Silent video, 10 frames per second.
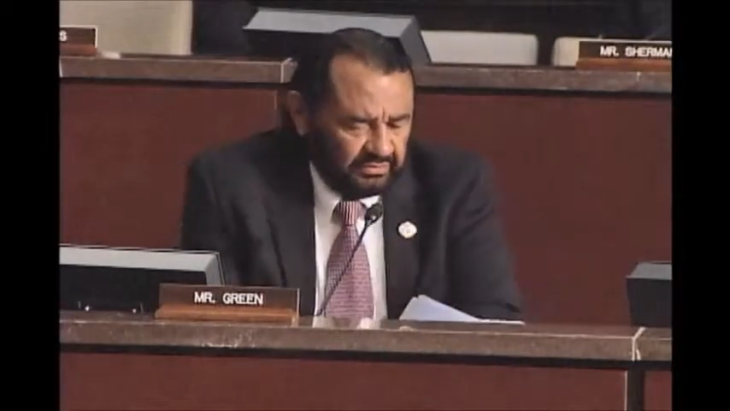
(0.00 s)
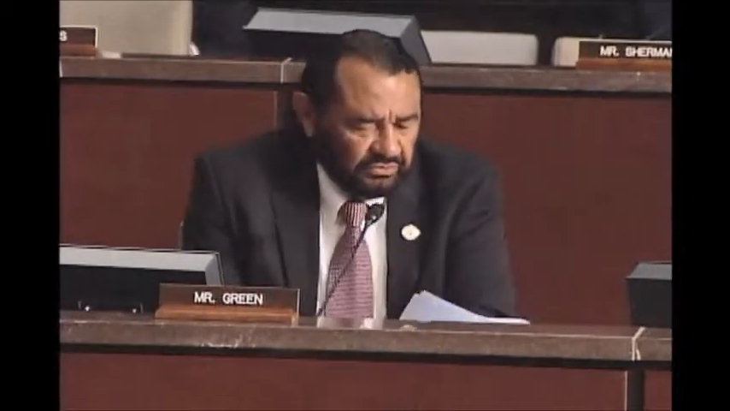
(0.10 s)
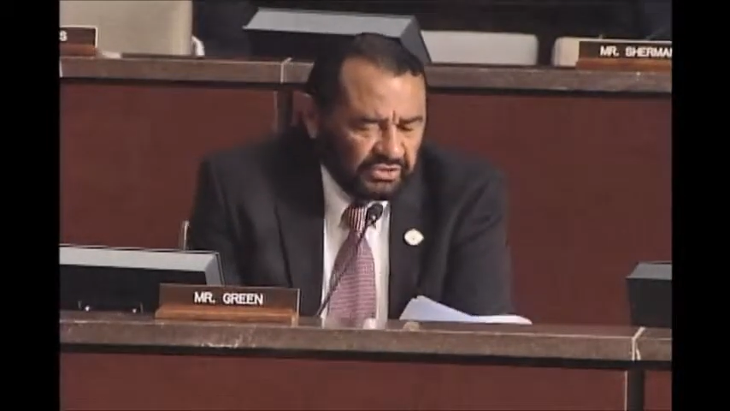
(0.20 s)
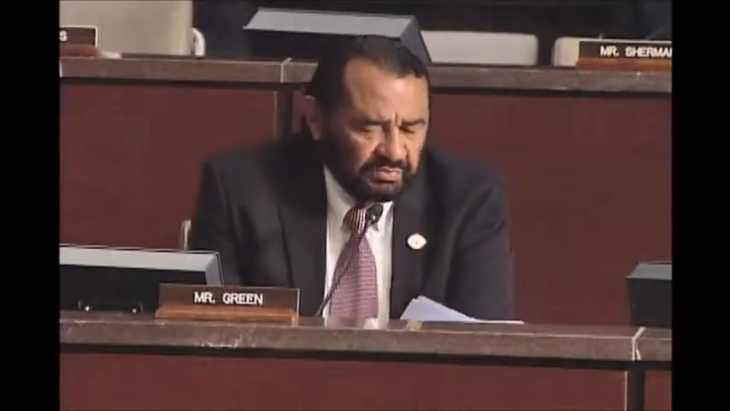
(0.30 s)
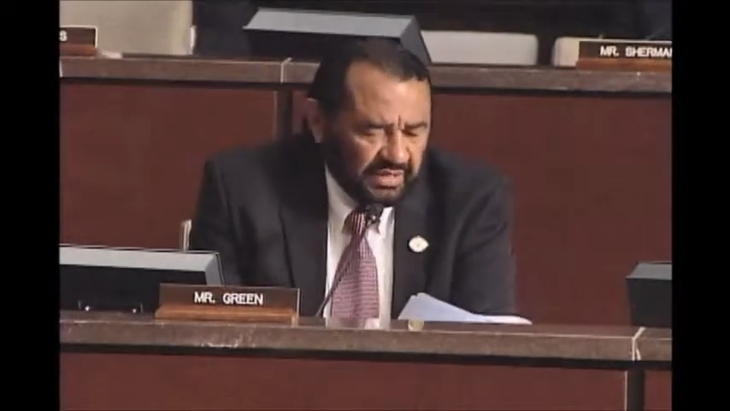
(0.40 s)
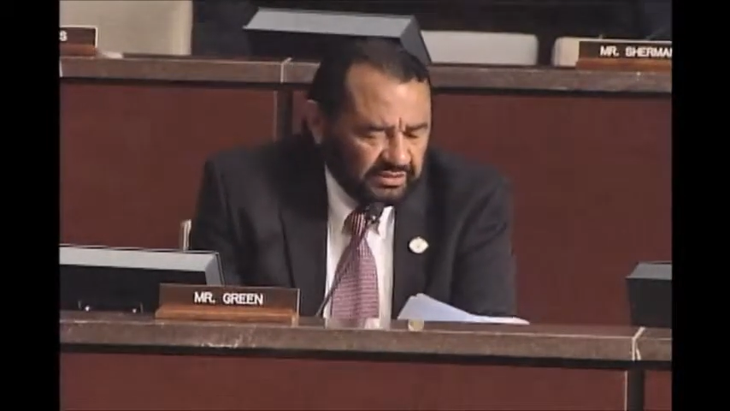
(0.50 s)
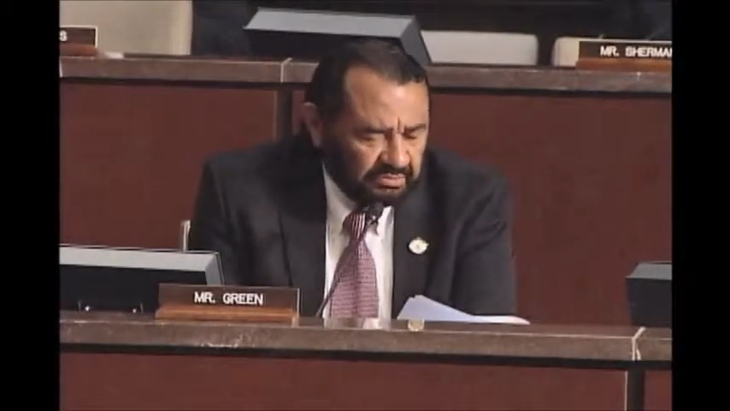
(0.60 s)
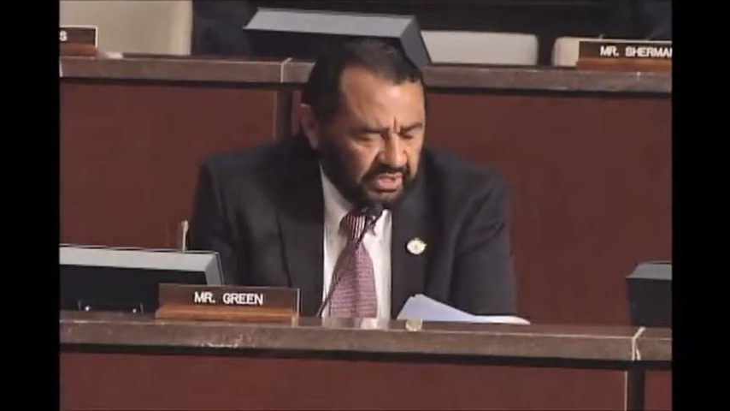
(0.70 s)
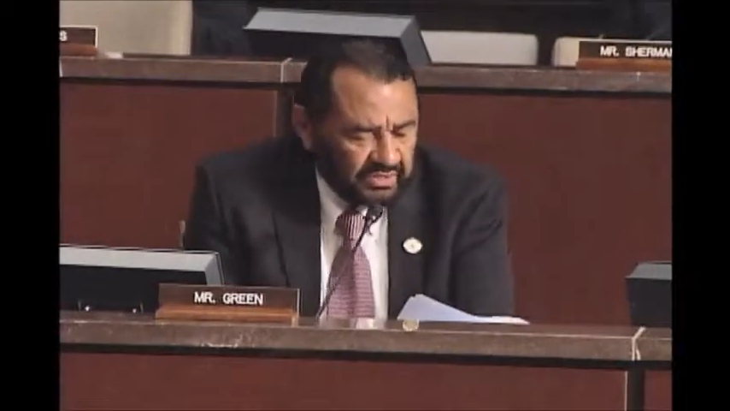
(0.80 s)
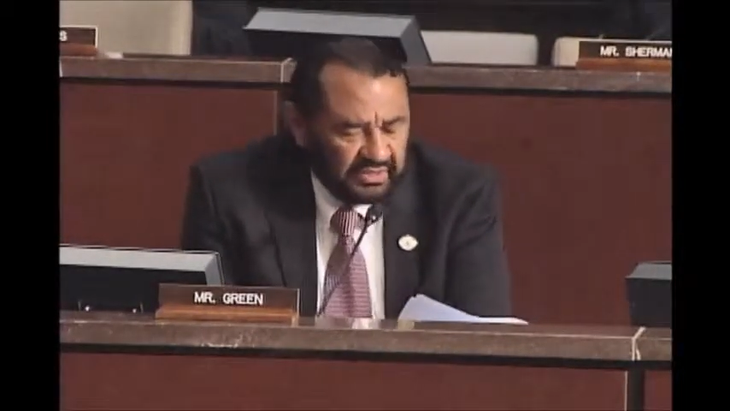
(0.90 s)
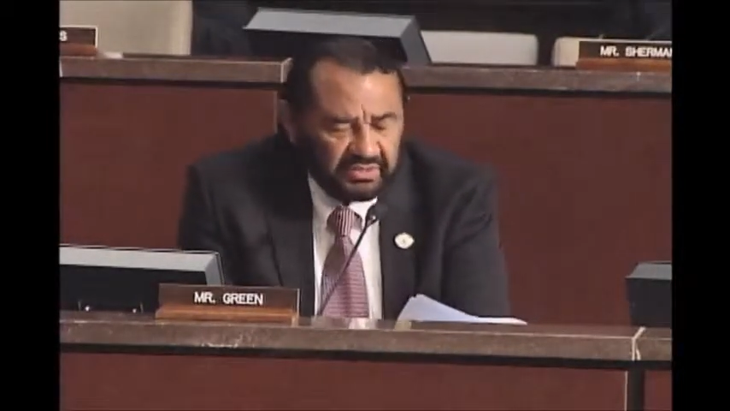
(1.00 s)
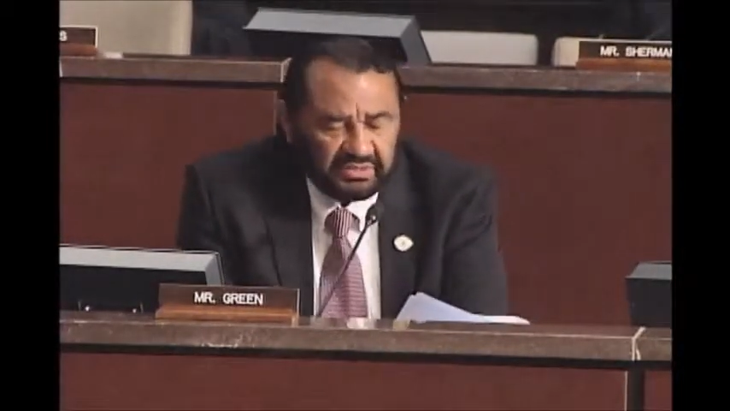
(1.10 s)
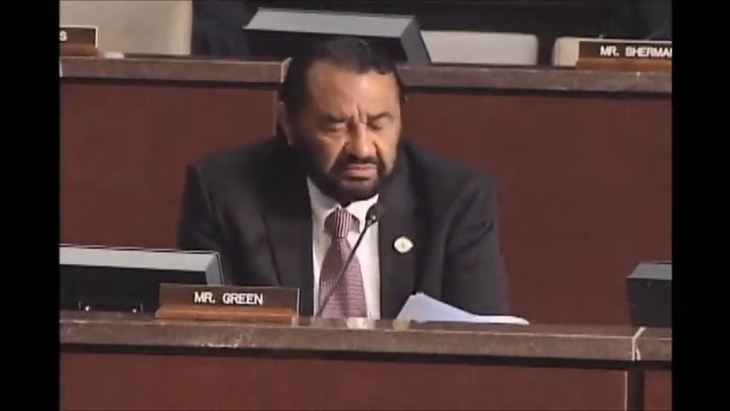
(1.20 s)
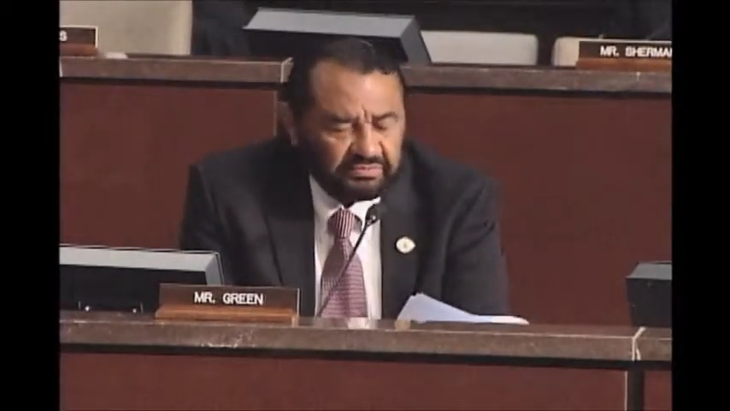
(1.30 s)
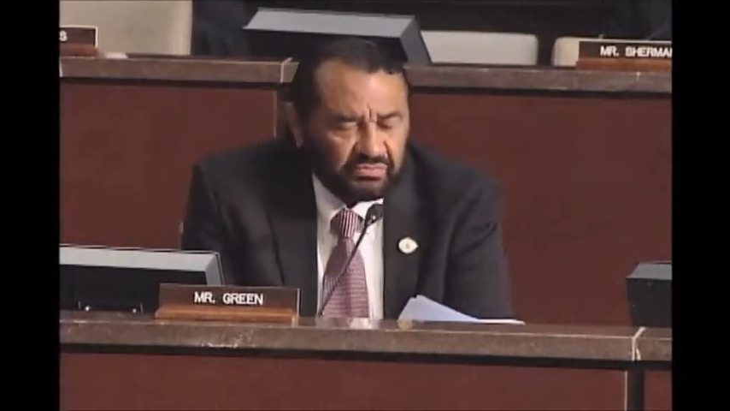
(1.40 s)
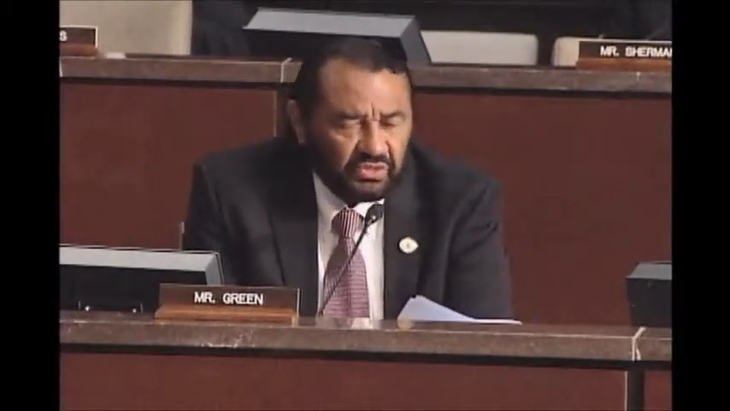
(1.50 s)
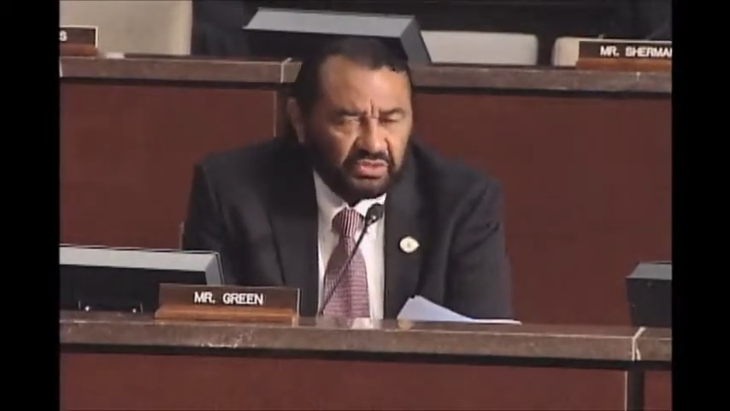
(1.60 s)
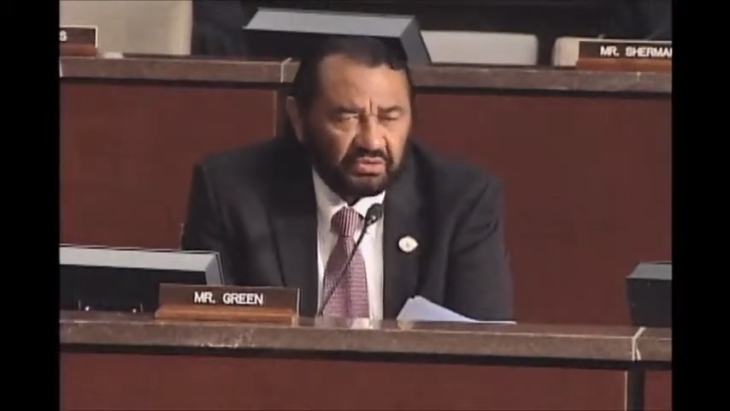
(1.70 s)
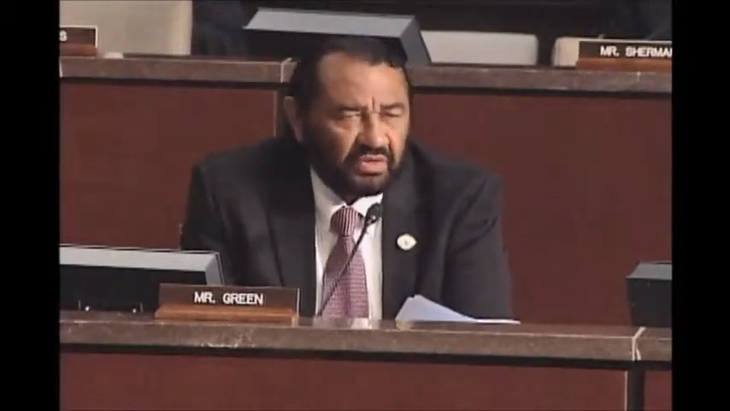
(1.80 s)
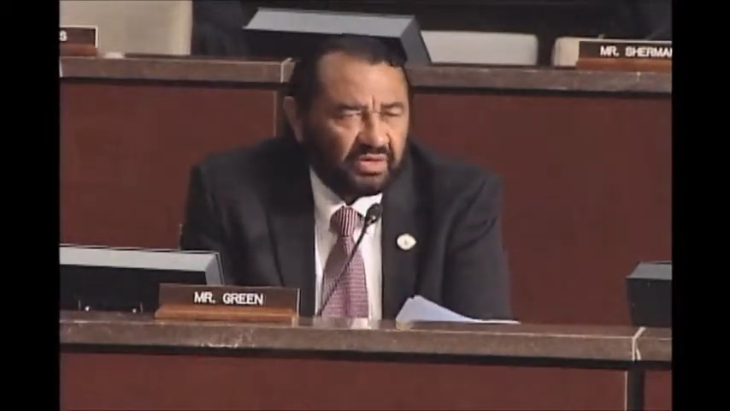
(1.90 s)
responsibilities.
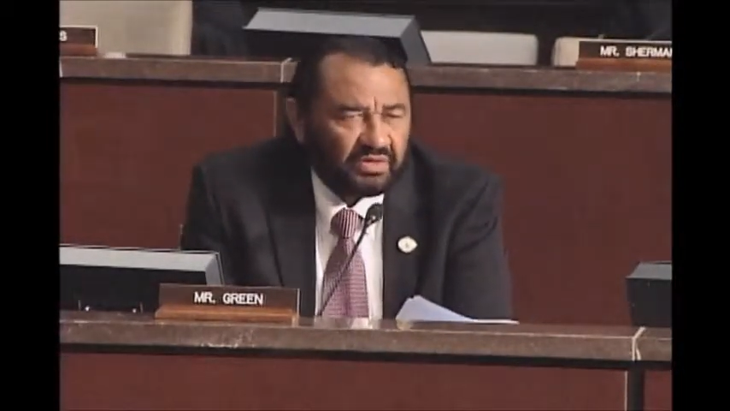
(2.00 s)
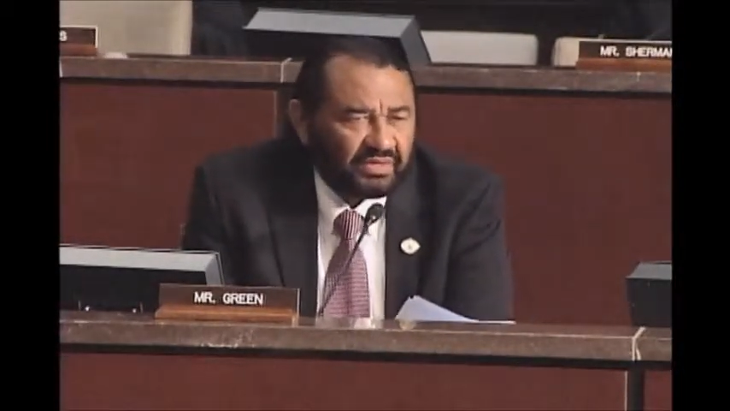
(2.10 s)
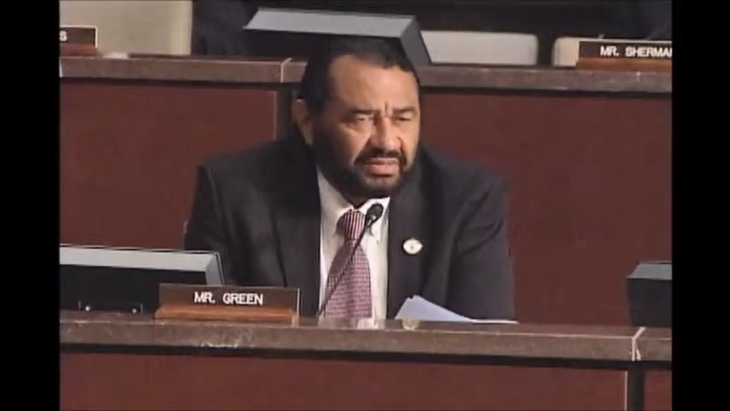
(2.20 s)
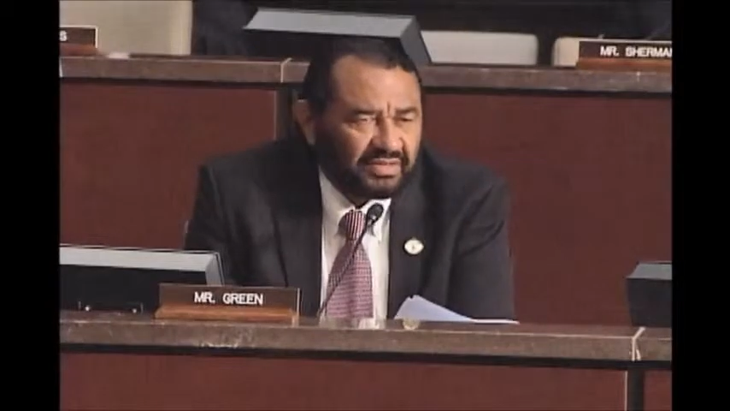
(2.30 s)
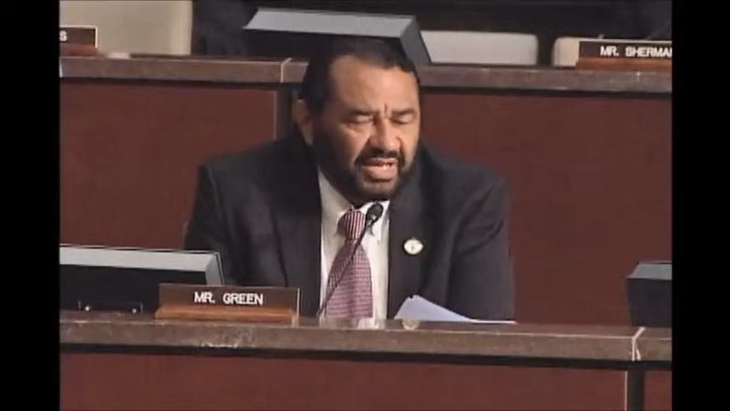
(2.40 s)
You are,